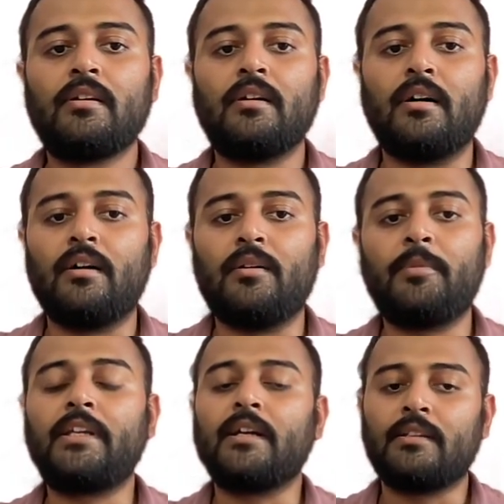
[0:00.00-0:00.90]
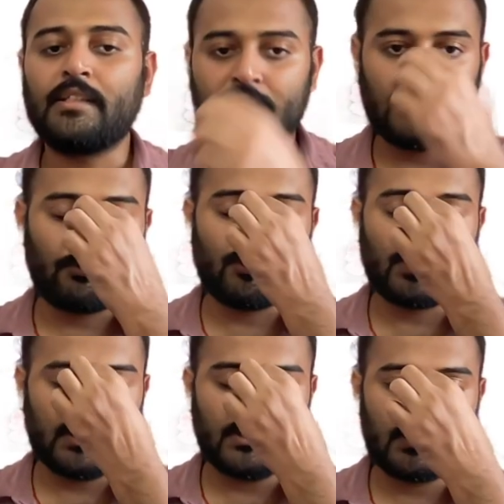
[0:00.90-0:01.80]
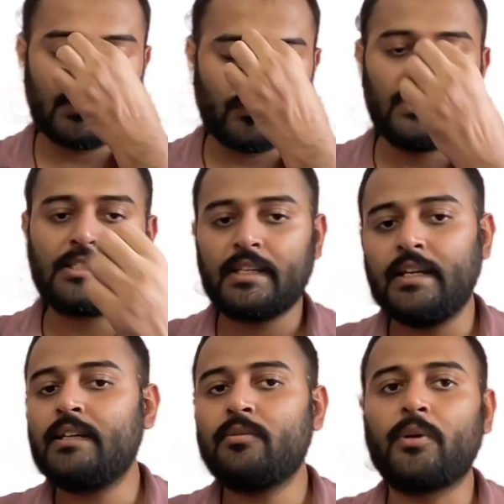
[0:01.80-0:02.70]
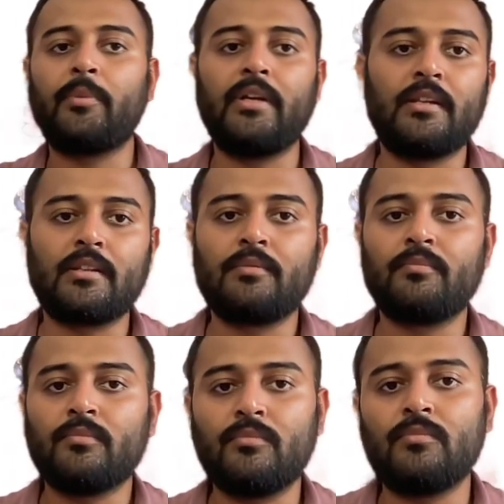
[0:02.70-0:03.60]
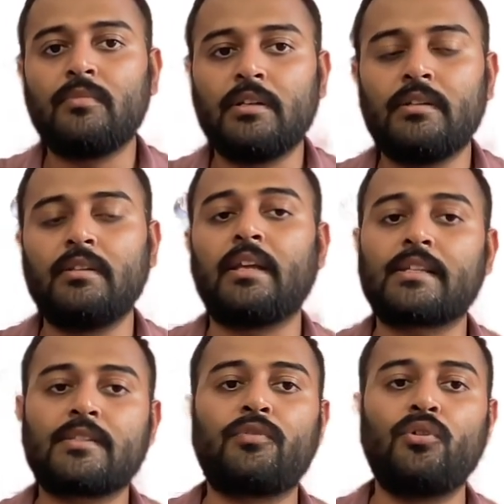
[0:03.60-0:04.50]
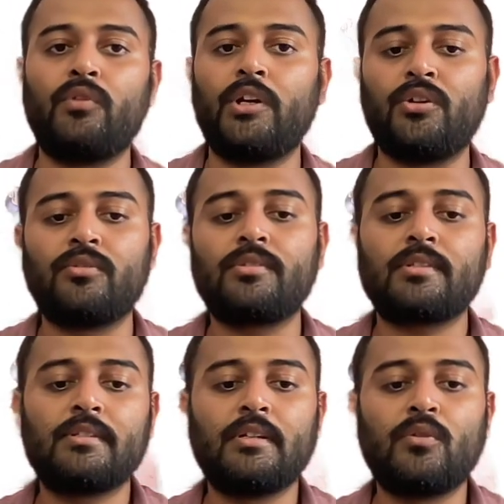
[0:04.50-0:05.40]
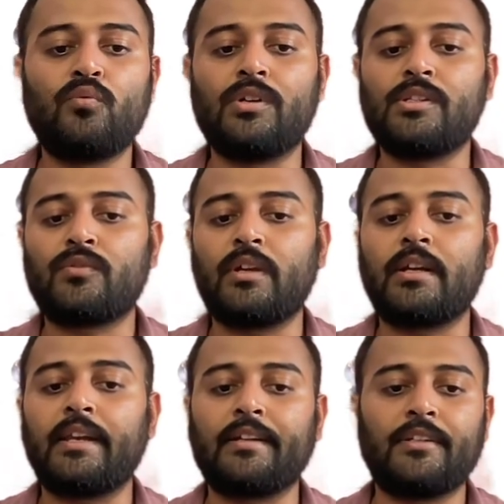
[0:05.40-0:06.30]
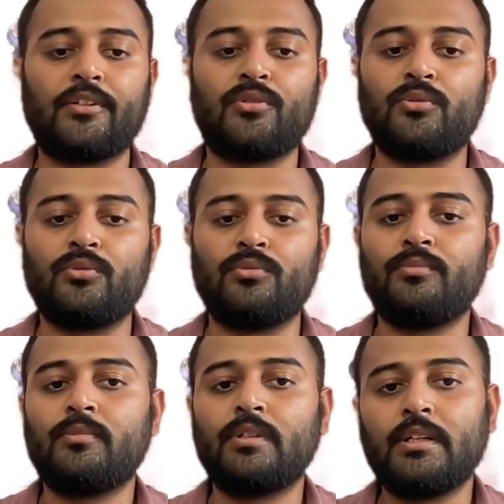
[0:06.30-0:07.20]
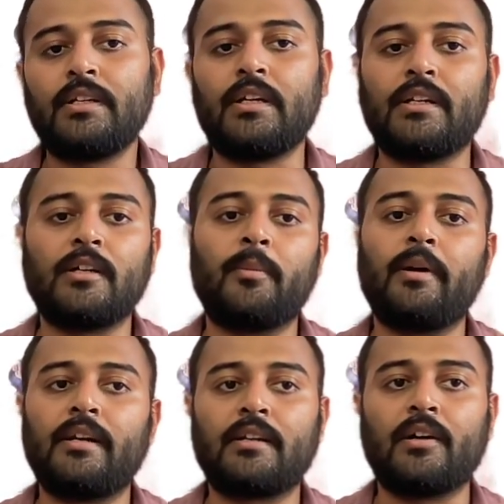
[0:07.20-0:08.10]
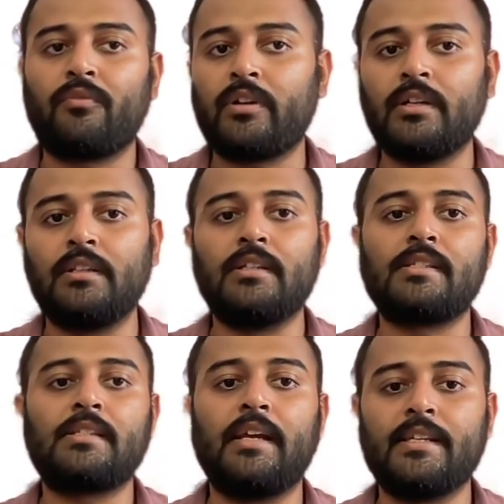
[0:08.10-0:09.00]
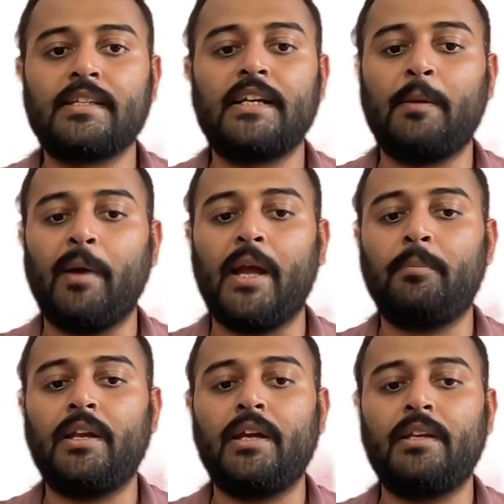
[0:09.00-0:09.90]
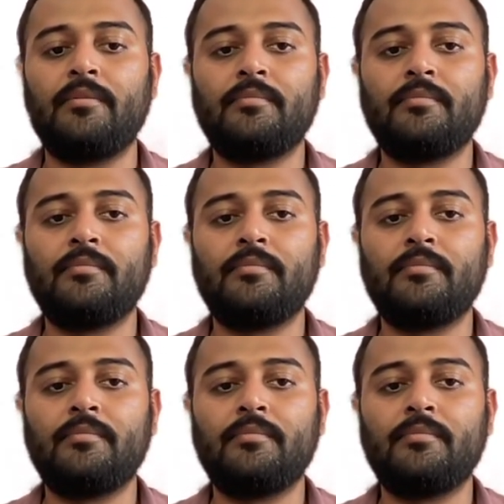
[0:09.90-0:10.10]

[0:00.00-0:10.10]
But yeah, this is a process. We'll see it maybe in next few videos once we connect it to GitHub and configure the CI/CD pipeline.